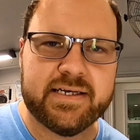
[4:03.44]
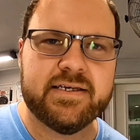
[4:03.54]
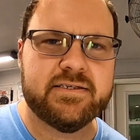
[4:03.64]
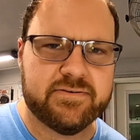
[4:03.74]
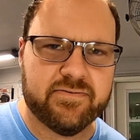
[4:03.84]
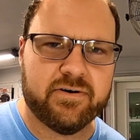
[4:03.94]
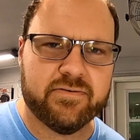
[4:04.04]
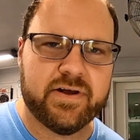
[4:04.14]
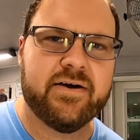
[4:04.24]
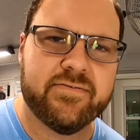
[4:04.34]
kids
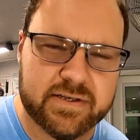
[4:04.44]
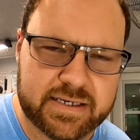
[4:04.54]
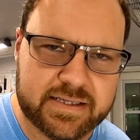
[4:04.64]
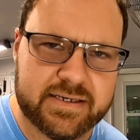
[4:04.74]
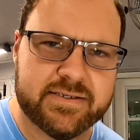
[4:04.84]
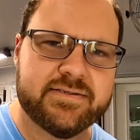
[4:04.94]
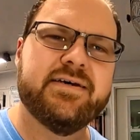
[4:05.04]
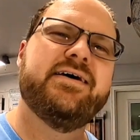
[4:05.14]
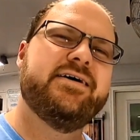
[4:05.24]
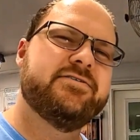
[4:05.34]
involved heavily in this,
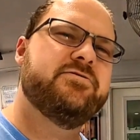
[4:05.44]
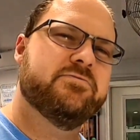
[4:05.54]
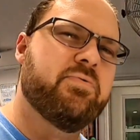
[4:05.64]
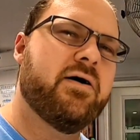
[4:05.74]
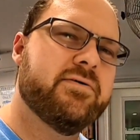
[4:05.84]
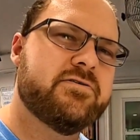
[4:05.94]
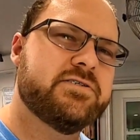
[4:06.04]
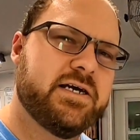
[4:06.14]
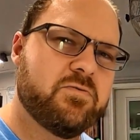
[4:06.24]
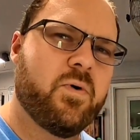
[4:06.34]
so you'll probably
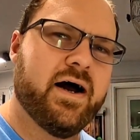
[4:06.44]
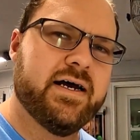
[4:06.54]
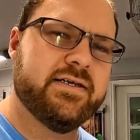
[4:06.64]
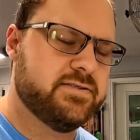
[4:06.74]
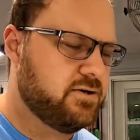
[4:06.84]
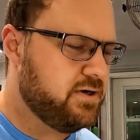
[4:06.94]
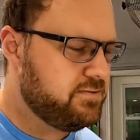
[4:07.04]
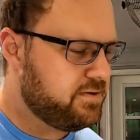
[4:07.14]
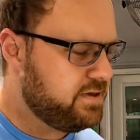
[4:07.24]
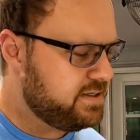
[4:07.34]
understand why I disagree
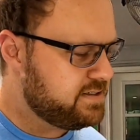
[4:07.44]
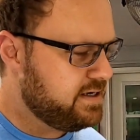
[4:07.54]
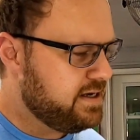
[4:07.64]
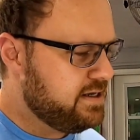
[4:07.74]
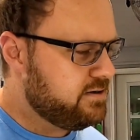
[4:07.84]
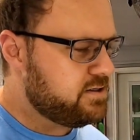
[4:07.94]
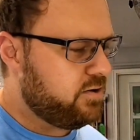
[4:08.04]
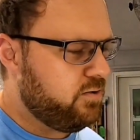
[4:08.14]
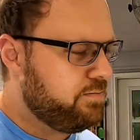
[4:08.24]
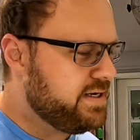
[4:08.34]
with this. There's
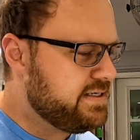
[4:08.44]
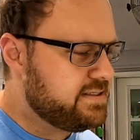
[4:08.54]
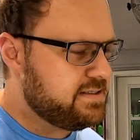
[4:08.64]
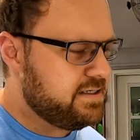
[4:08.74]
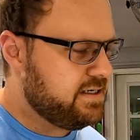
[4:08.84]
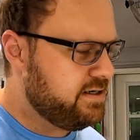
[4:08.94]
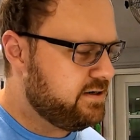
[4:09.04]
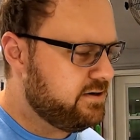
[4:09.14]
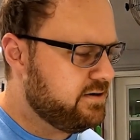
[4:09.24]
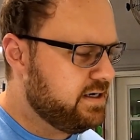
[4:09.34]
whole pieces in
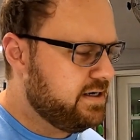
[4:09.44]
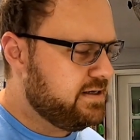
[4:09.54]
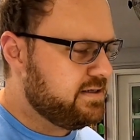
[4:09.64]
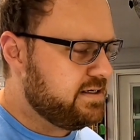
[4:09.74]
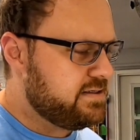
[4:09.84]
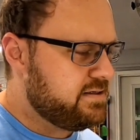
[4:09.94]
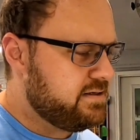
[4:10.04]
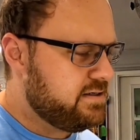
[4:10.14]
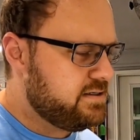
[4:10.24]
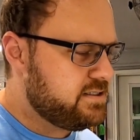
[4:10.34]
here that
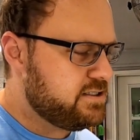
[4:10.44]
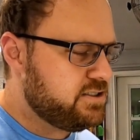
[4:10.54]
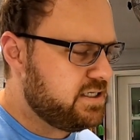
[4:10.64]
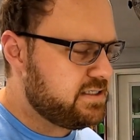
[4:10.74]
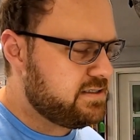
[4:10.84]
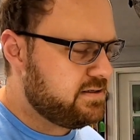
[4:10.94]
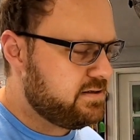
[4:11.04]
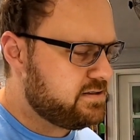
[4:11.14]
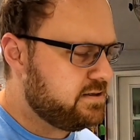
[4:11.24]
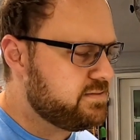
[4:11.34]
suggest,
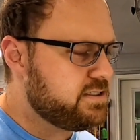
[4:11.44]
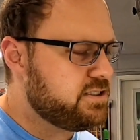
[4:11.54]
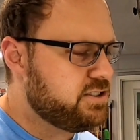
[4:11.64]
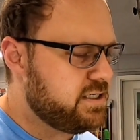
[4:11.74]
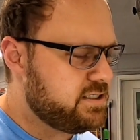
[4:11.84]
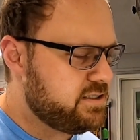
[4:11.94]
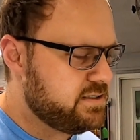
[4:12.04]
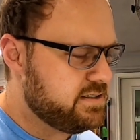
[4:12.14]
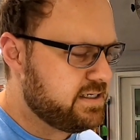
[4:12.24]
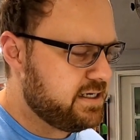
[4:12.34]
some
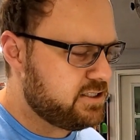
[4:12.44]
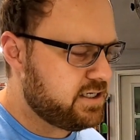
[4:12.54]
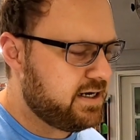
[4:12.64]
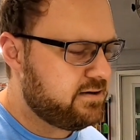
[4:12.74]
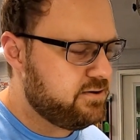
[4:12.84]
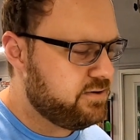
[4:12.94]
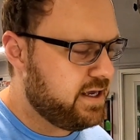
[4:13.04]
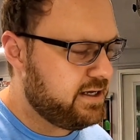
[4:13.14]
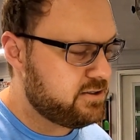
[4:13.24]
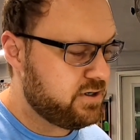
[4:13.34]
suggestions say a child who
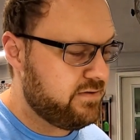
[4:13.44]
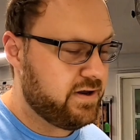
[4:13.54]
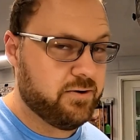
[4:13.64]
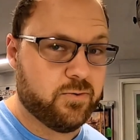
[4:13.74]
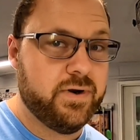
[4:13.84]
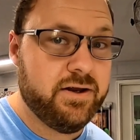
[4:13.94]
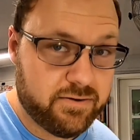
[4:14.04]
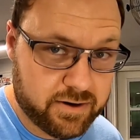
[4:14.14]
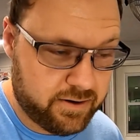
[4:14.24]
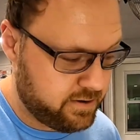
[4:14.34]
can't drive a
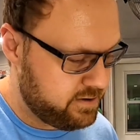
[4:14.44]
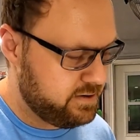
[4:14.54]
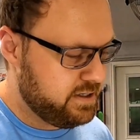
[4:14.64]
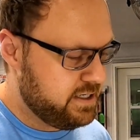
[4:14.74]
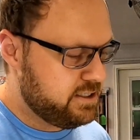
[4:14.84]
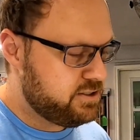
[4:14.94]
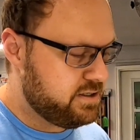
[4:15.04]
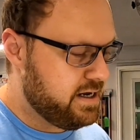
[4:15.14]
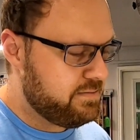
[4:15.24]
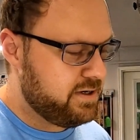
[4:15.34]
real car
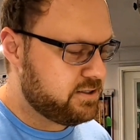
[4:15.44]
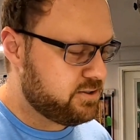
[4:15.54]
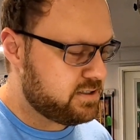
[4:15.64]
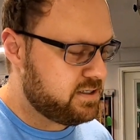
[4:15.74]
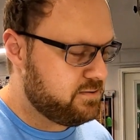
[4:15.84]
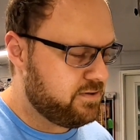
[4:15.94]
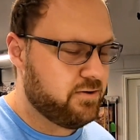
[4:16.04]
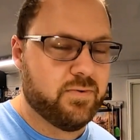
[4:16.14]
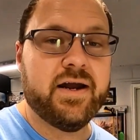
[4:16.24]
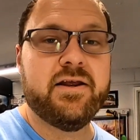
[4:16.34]
should not be entrusted with a
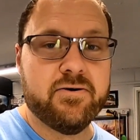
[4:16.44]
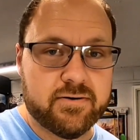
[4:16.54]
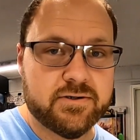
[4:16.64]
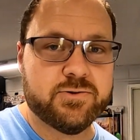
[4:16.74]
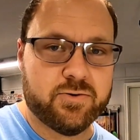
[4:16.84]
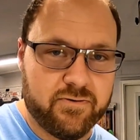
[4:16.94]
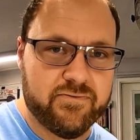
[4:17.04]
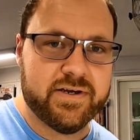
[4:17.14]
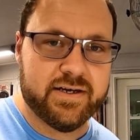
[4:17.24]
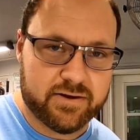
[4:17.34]
radio-controlled
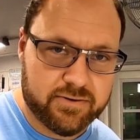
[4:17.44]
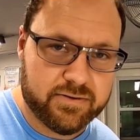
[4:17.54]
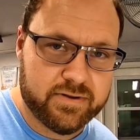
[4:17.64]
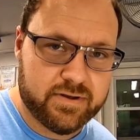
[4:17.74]
vehicle.